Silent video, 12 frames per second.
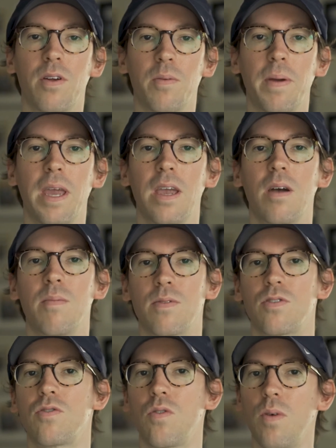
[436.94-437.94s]
you're paying
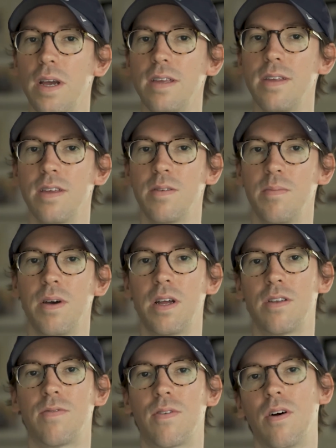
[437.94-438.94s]
almost twice as
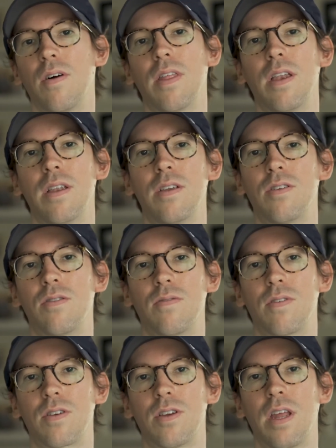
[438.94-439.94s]
much for all that additional
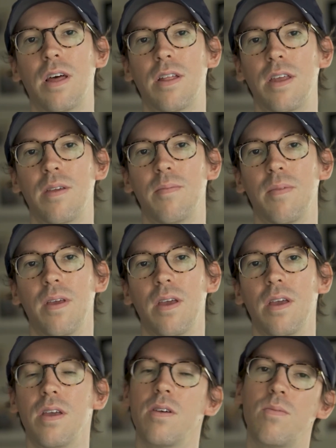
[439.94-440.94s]
functionality,
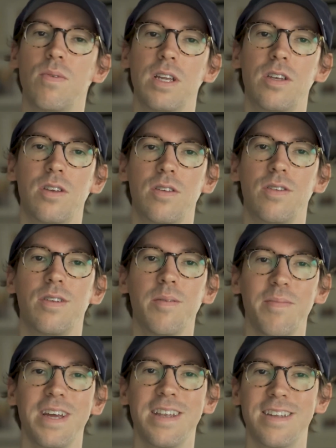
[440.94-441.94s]
which
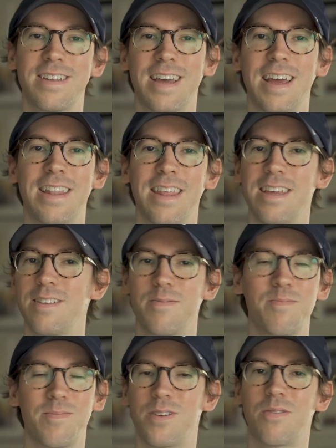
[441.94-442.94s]
some might decide they
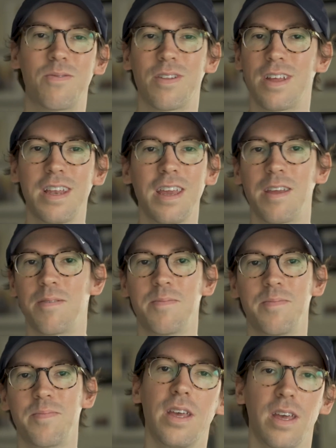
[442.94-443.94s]
don't really need.
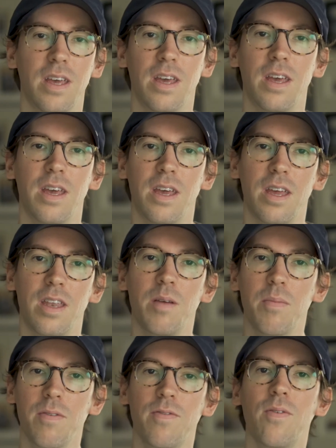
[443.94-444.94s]

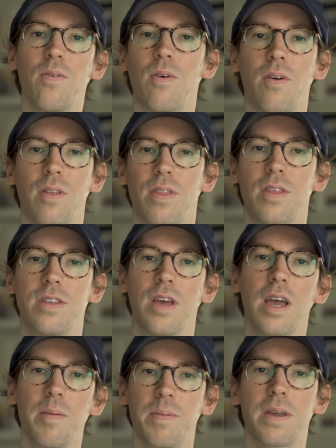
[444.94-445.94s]
Number 4, the
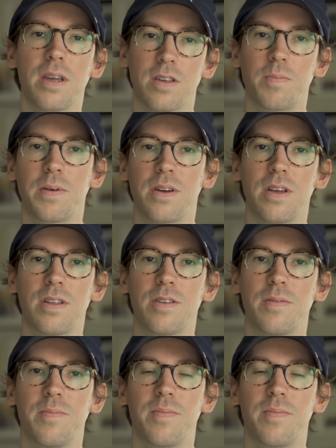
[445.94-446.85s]
typing experience.